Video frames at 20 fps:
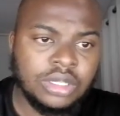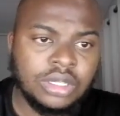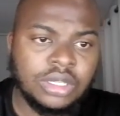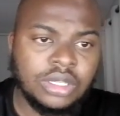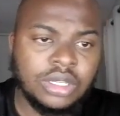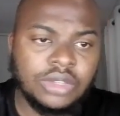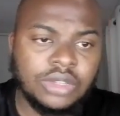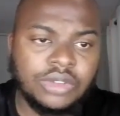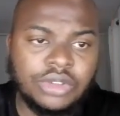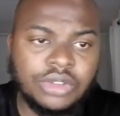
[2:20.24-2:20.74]

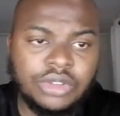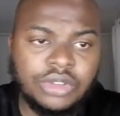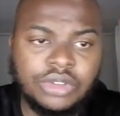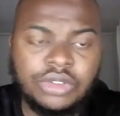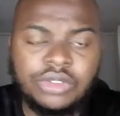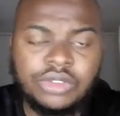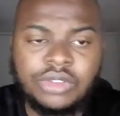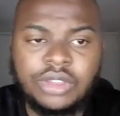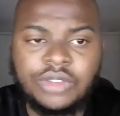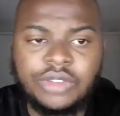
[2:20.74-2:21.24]
Yeah, so you
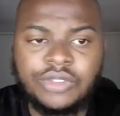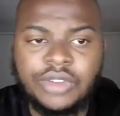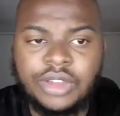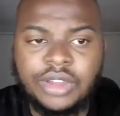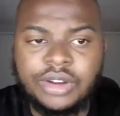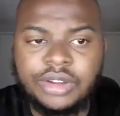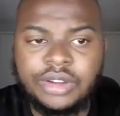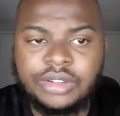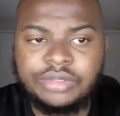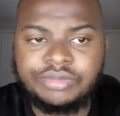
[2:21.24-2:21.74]
use if
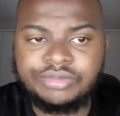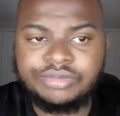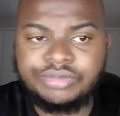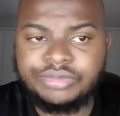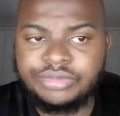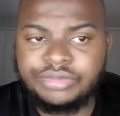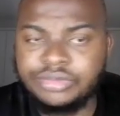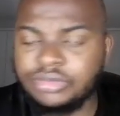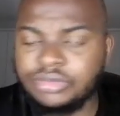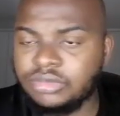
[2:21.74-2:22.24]
error
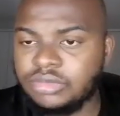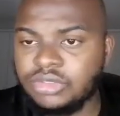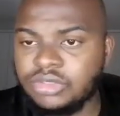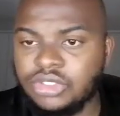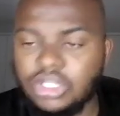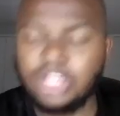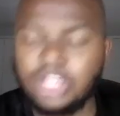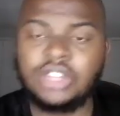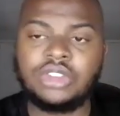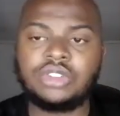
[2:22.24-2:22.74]

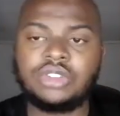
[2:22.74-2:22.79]
and